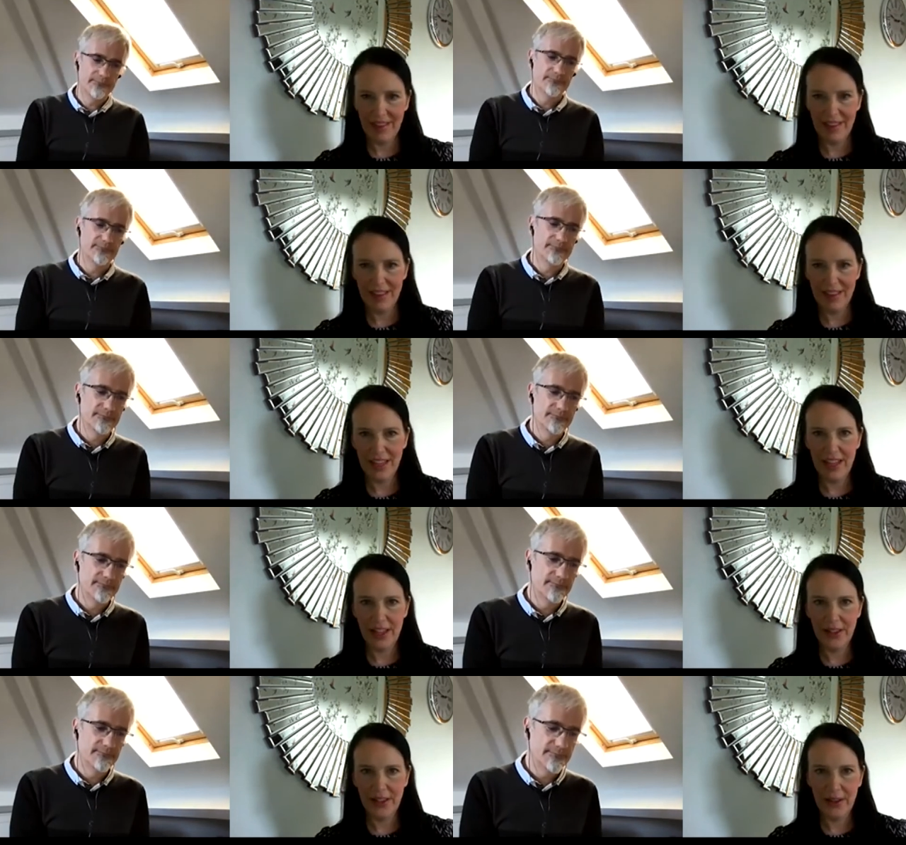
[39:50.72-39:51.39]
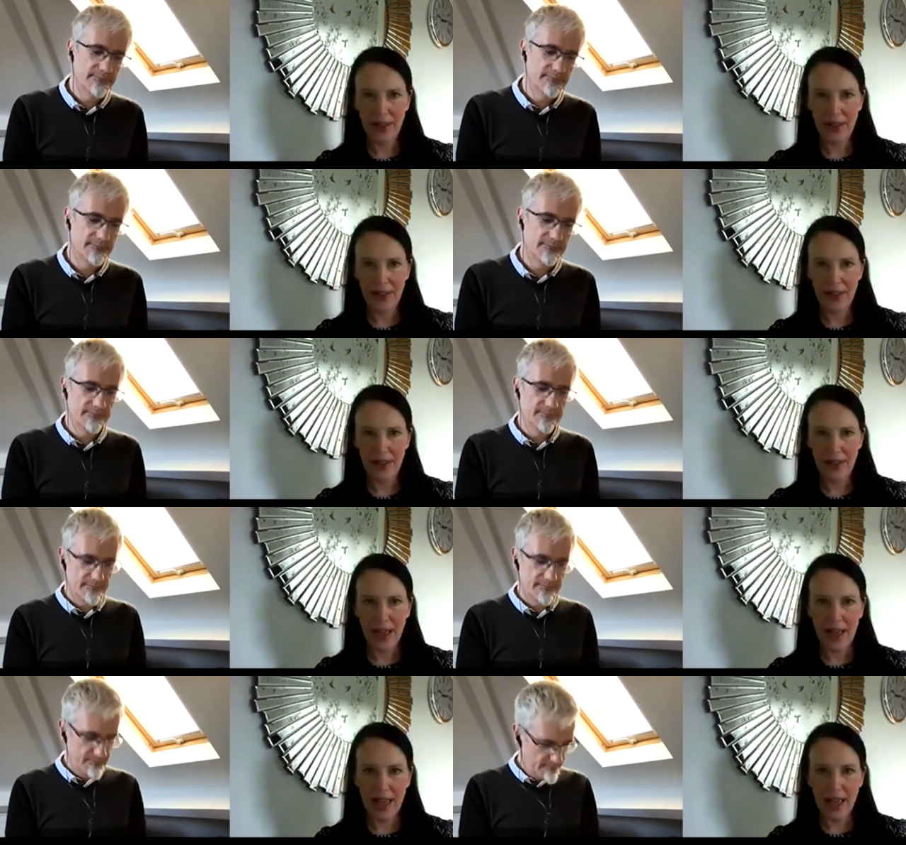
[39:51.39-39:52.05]
Speaker 1: Thank you.
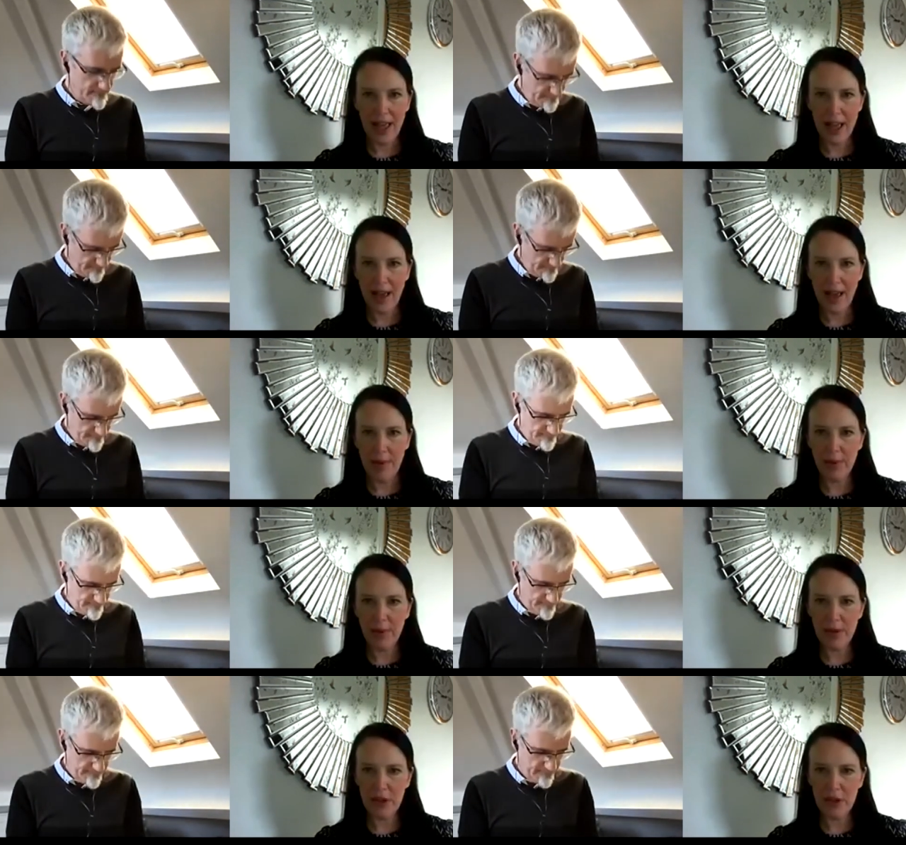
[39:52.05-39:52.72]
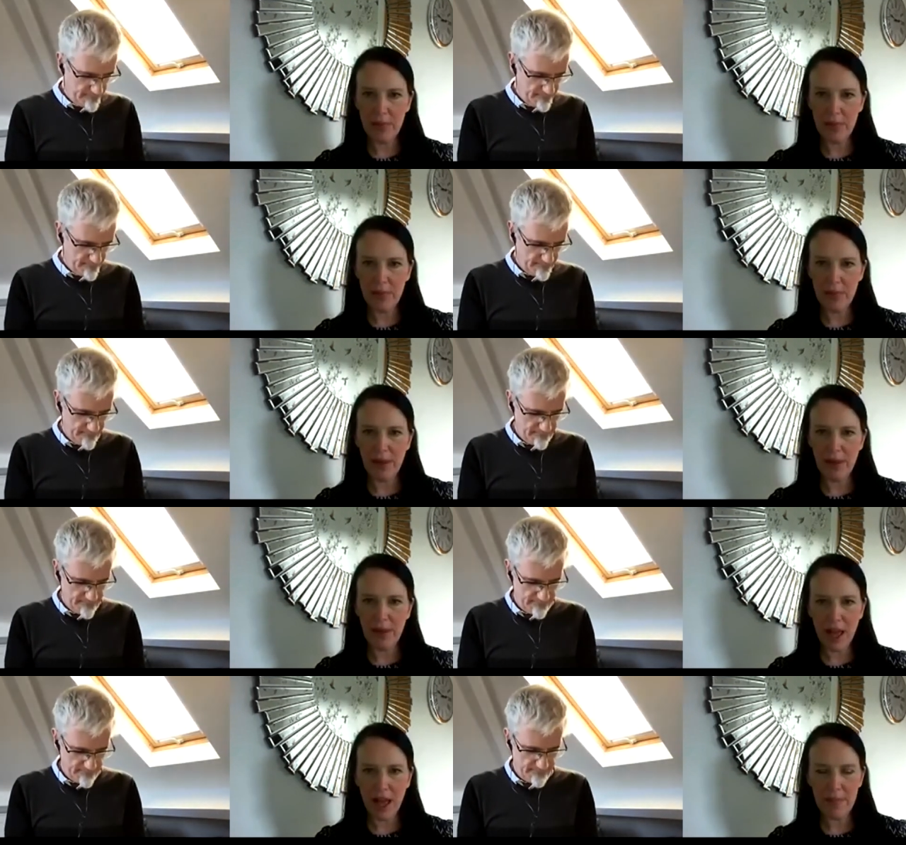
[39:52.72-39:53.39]
Um, a question about
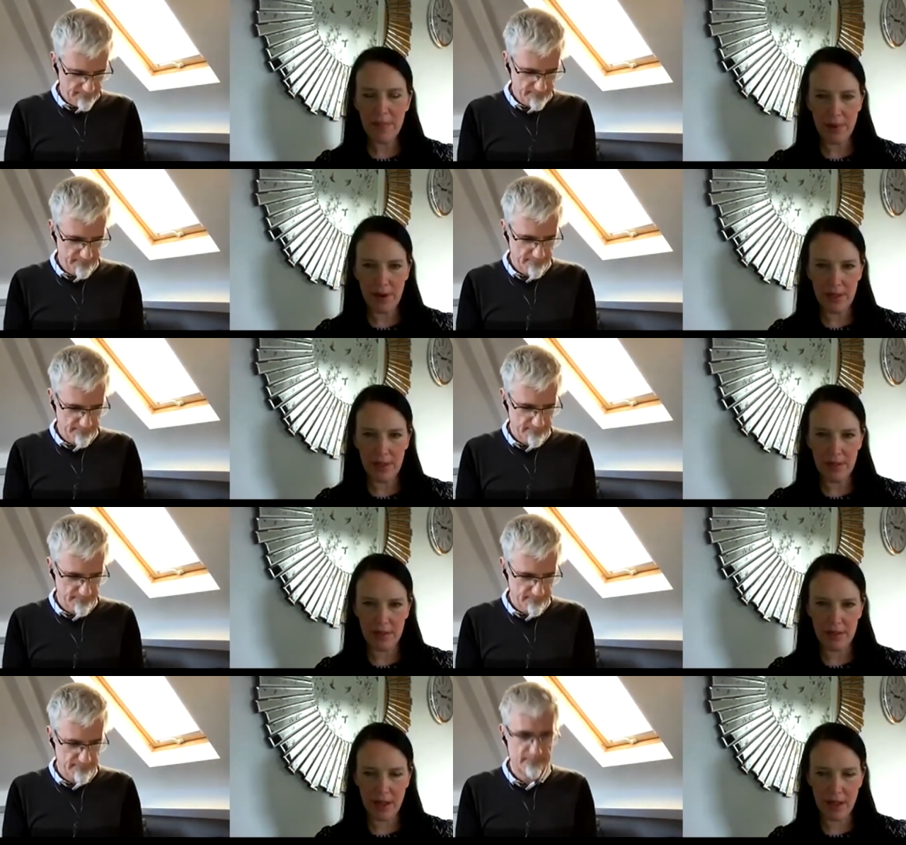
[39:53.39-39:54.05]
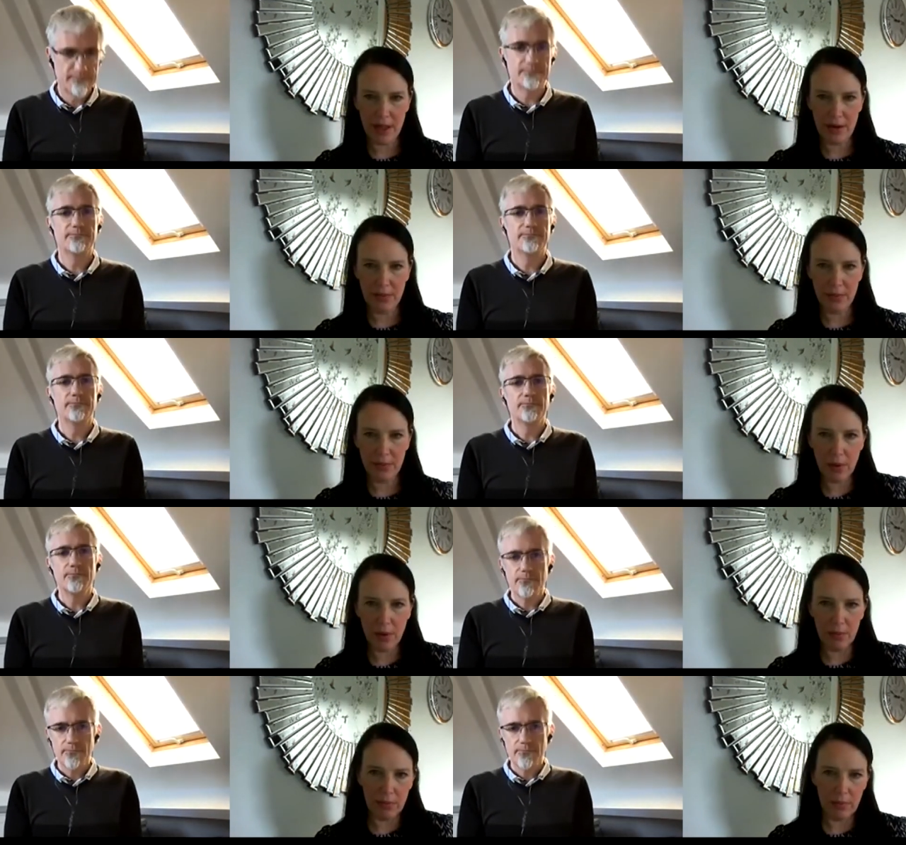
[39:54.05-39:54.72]
libraries and, um, and
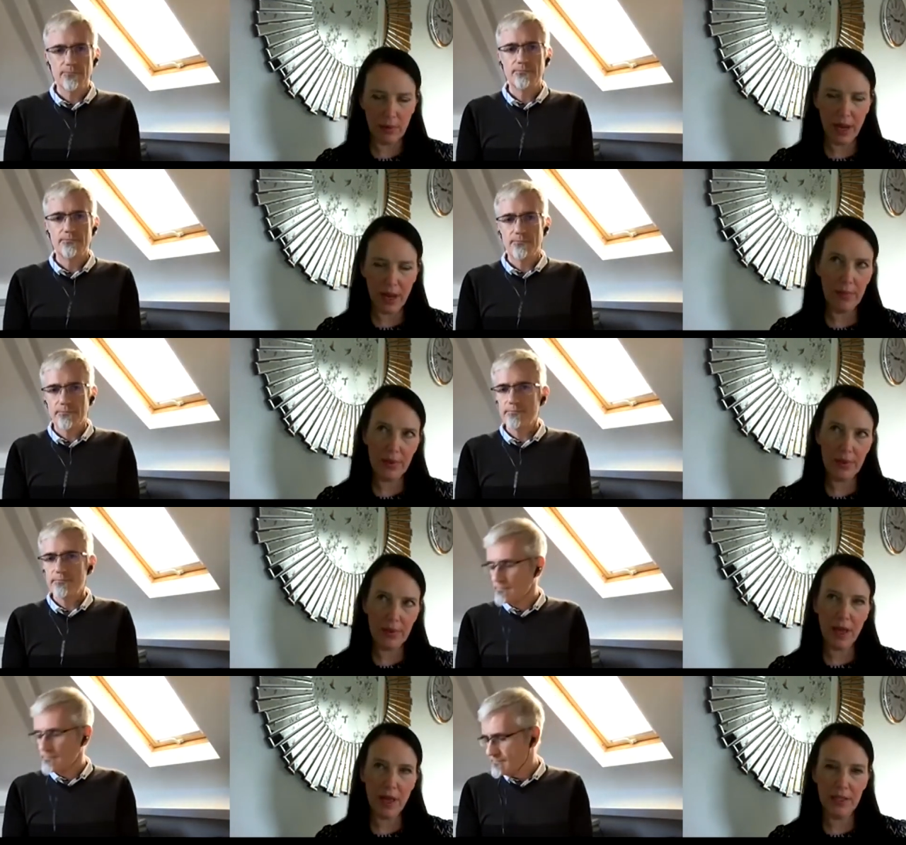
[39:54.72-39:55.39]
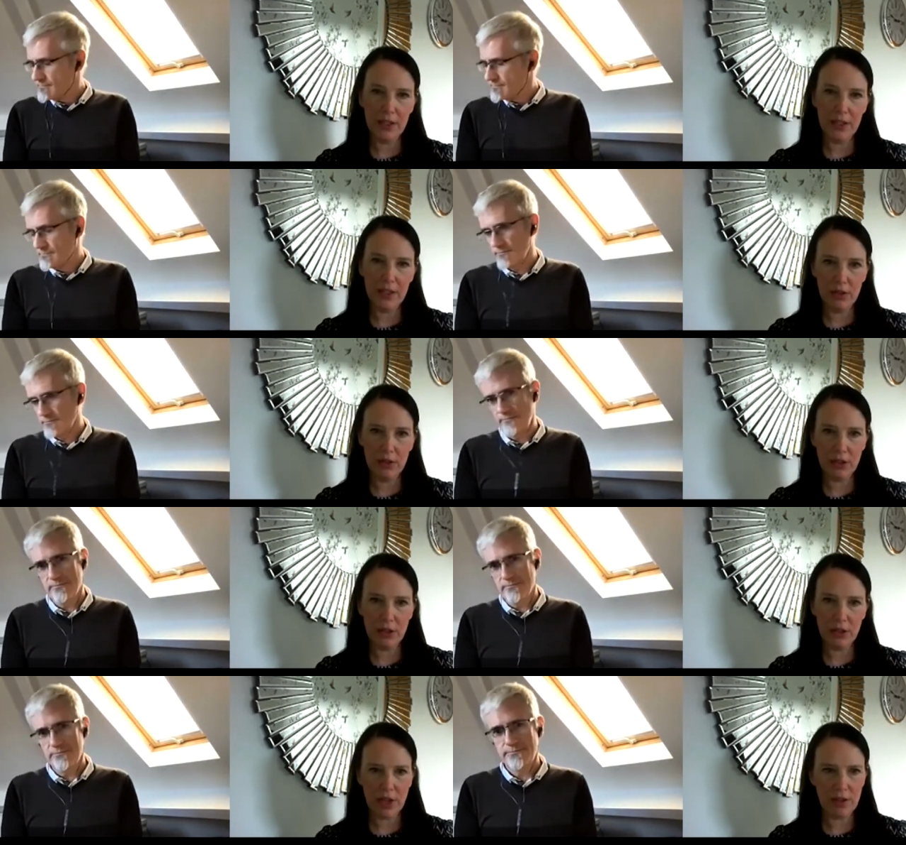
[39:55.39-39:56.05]
what libraries might do
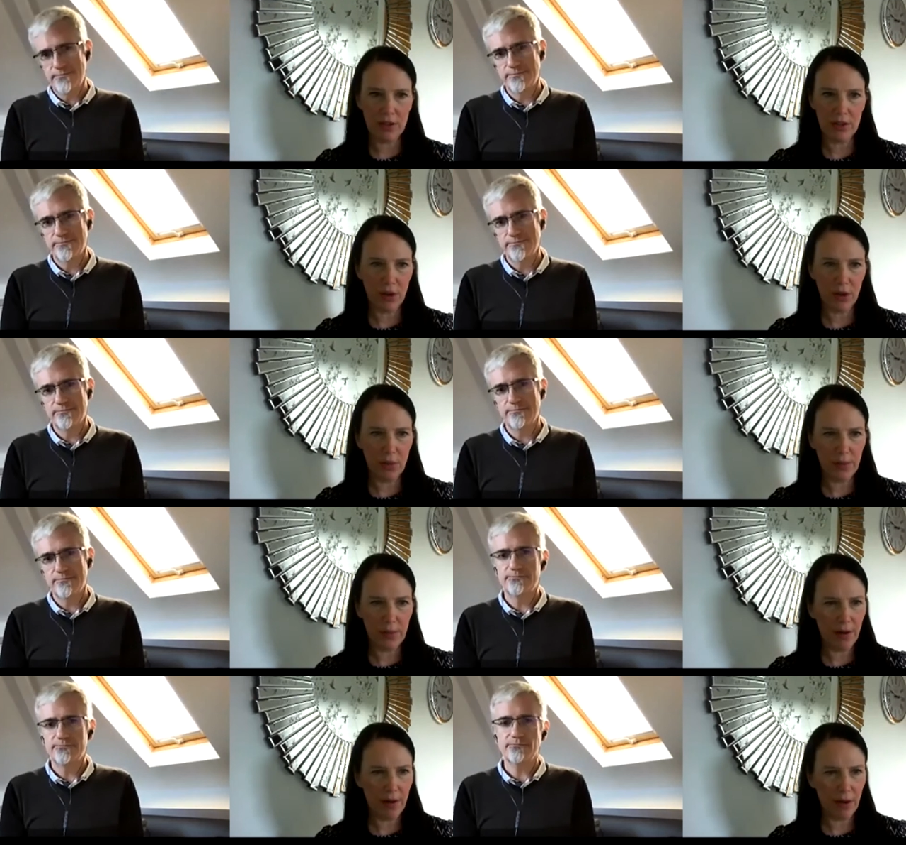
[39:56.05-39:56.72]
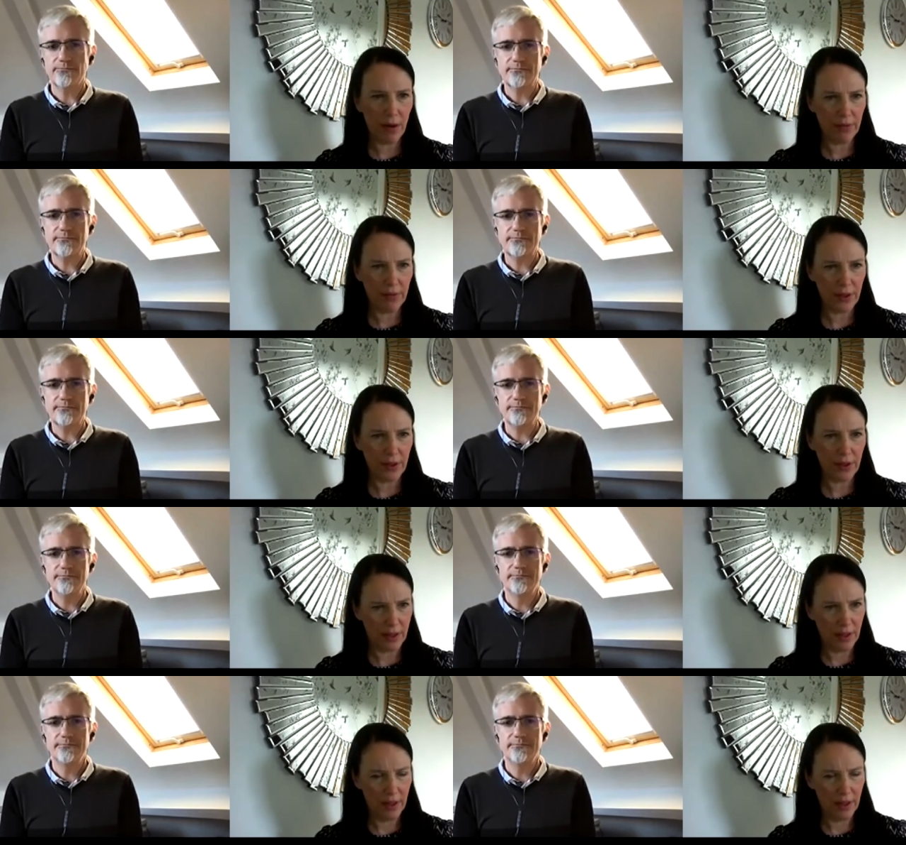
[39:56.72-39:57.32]
to transform their offer